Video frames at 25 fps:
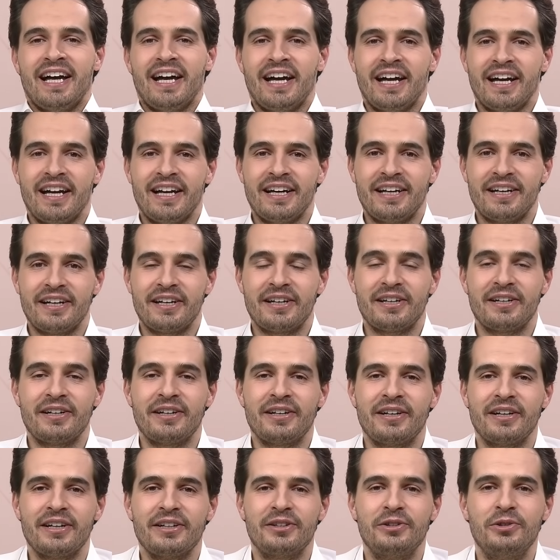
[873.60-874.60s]

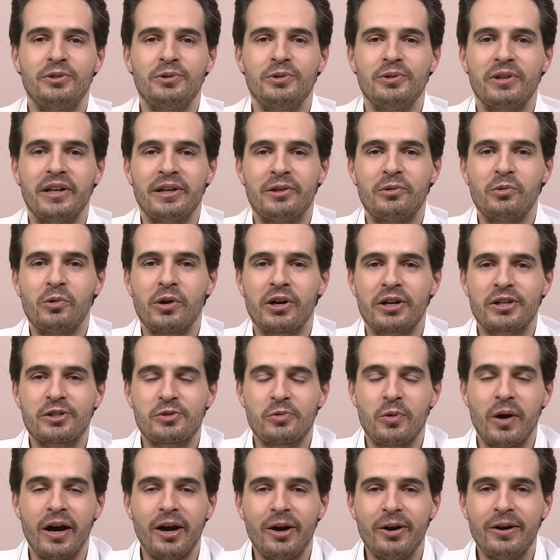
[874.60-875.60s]
a tool that
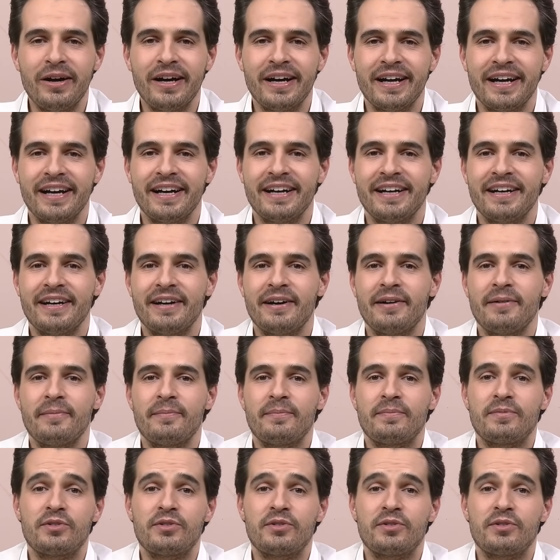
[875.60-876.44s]
works well.